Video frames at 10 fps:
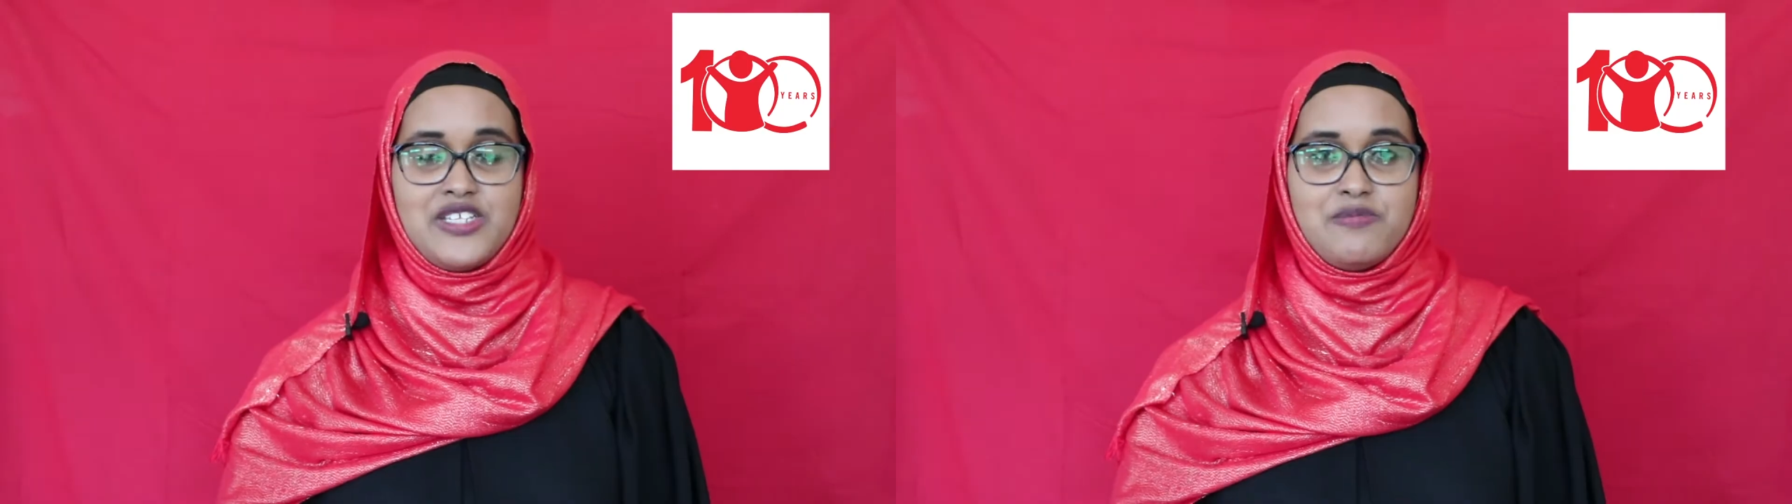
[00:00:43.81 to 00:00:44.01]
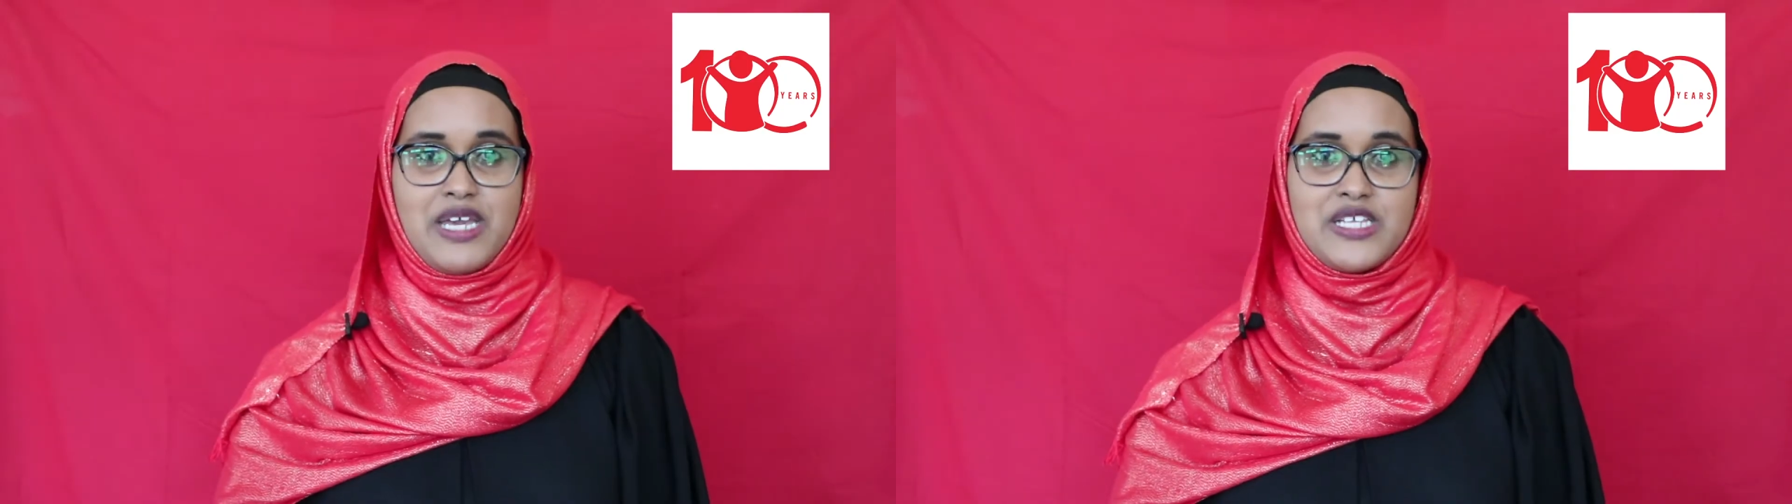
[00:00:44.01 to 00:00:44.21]

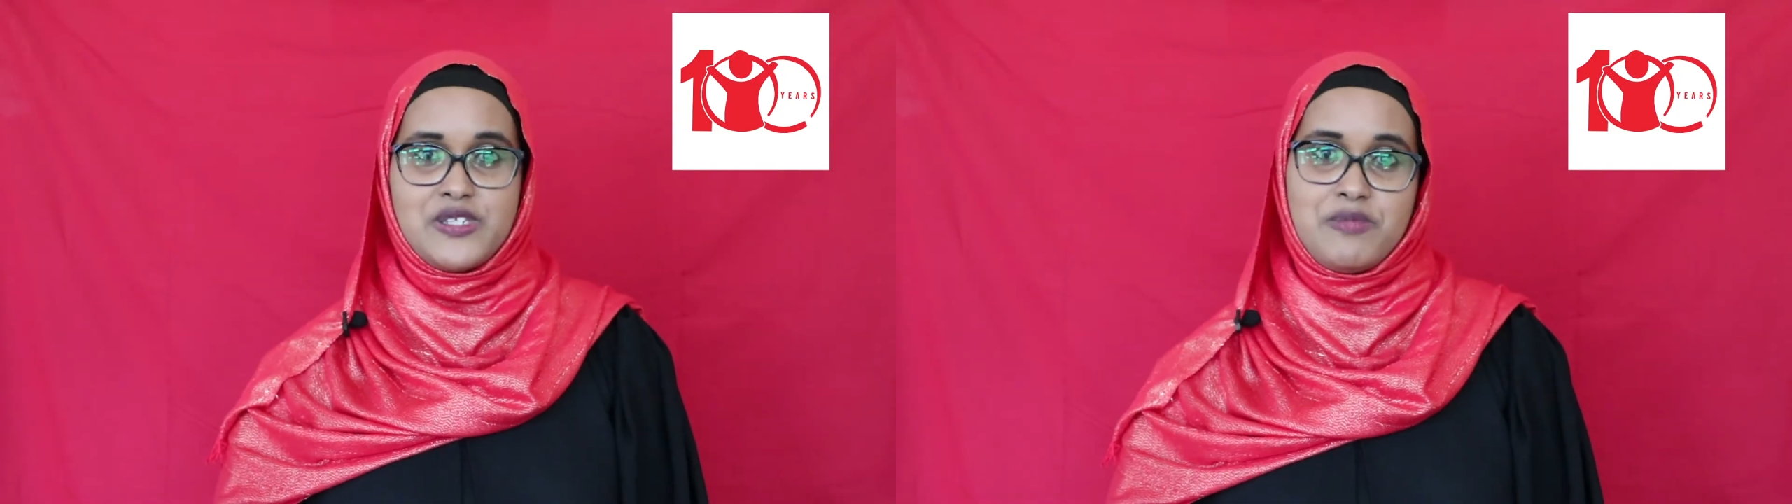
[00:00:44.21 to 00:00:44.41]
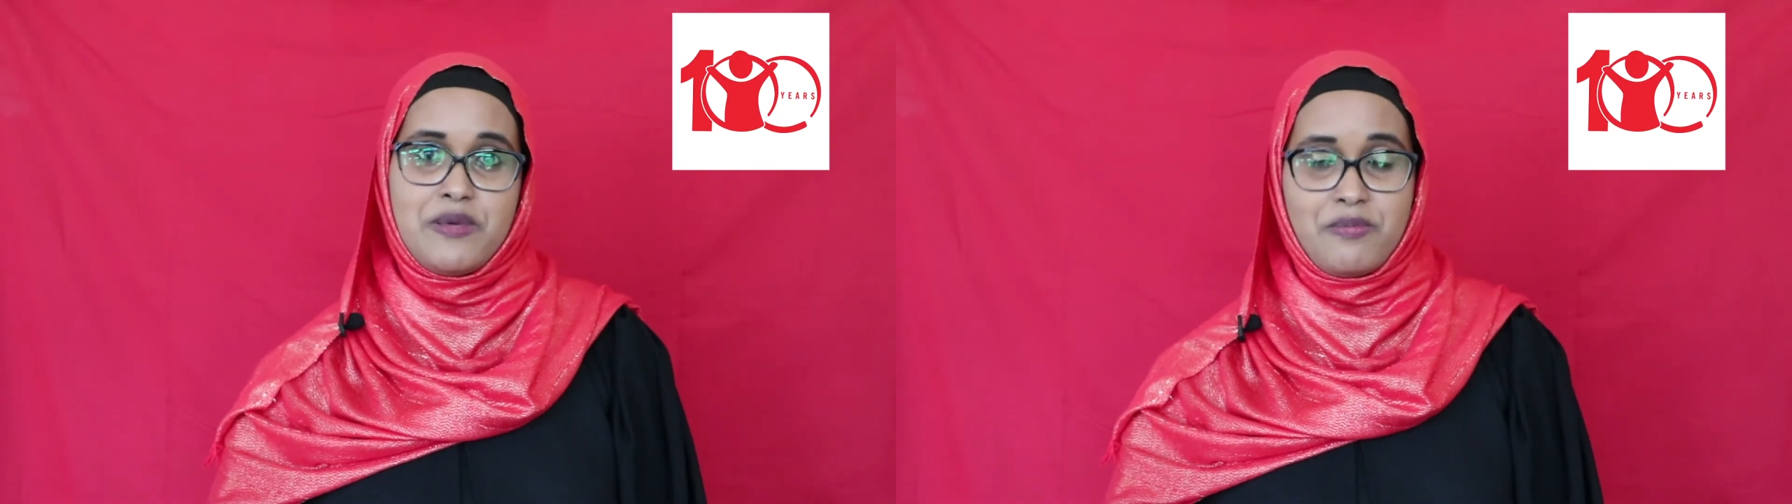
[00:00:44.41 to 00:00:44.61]
That
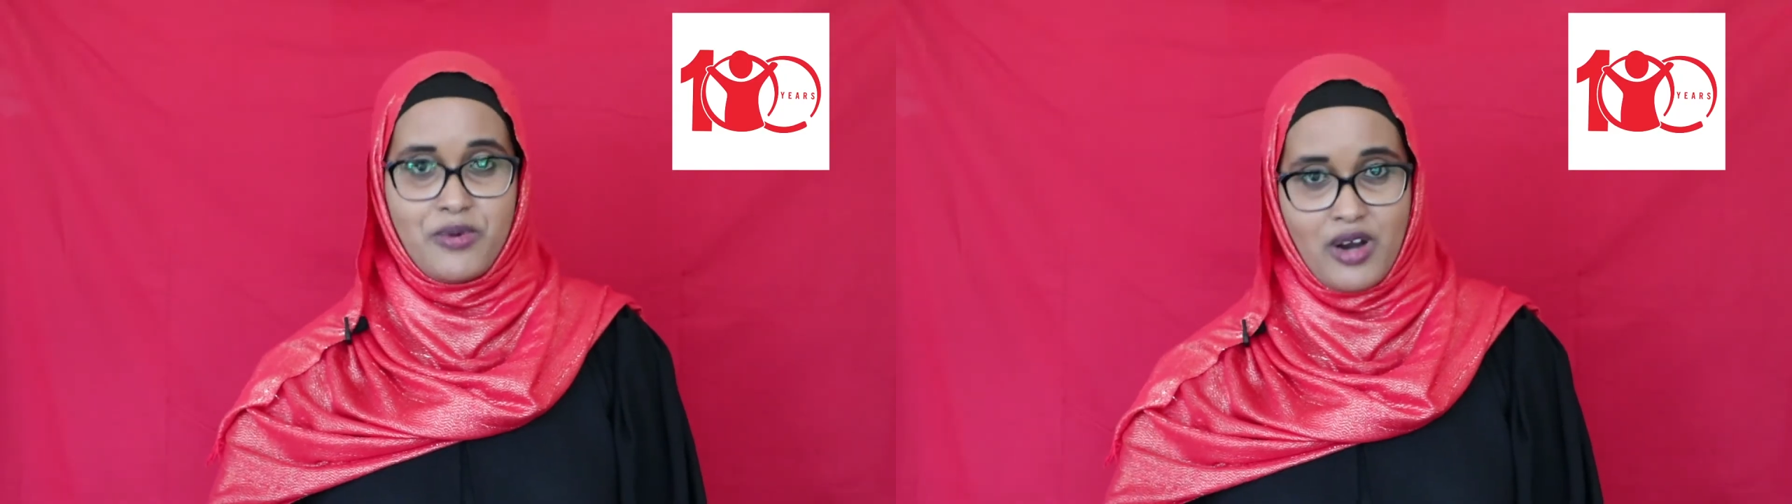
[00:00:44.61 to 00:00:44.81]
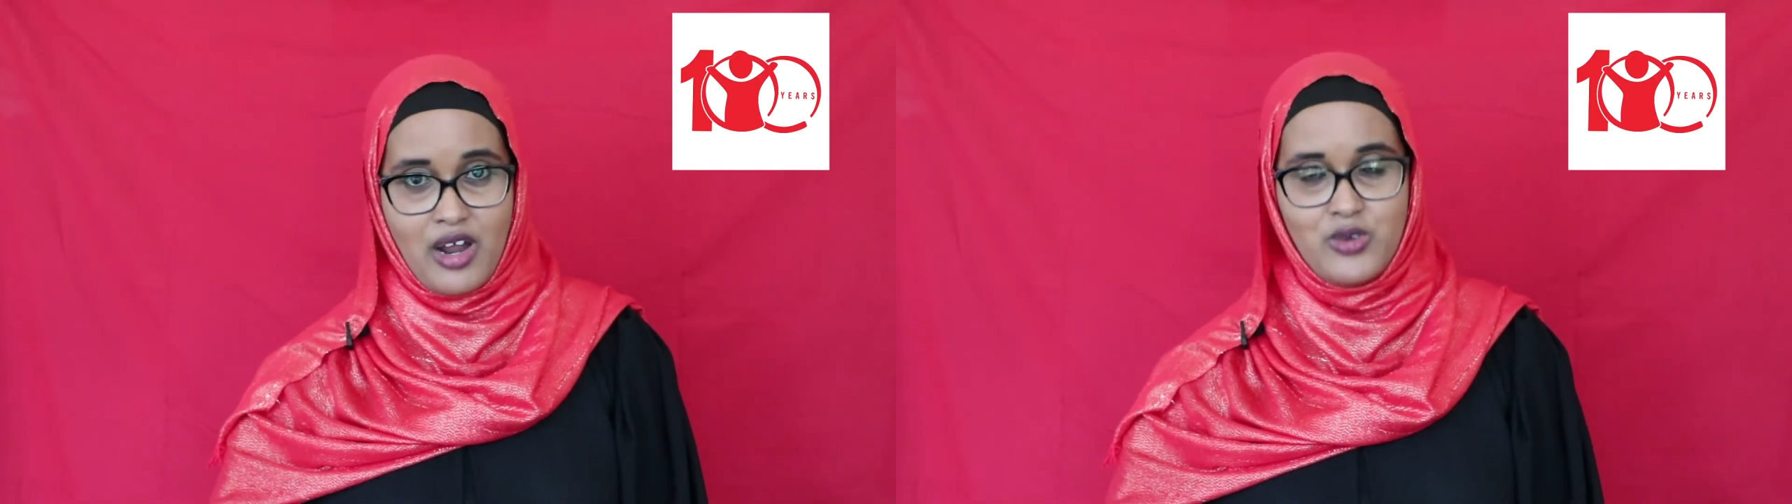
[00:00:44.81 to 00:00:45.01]
makes me
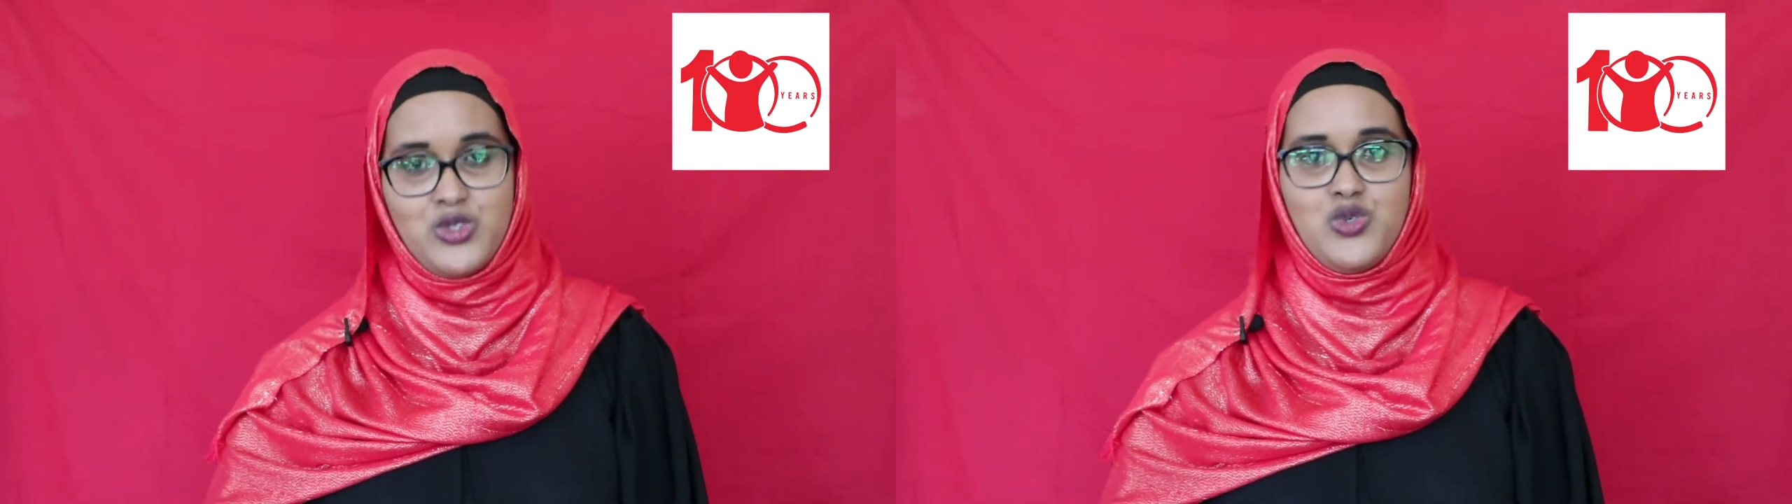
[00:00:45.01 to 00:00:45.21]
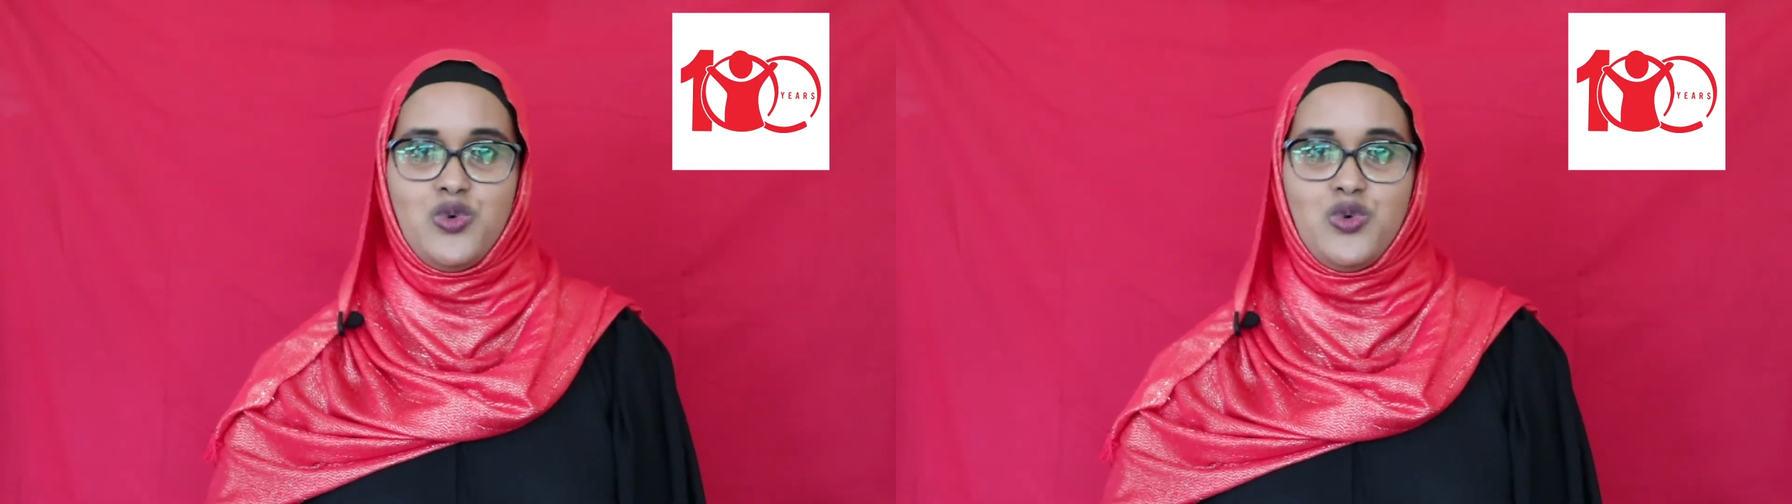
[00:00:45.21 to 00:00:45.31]
proud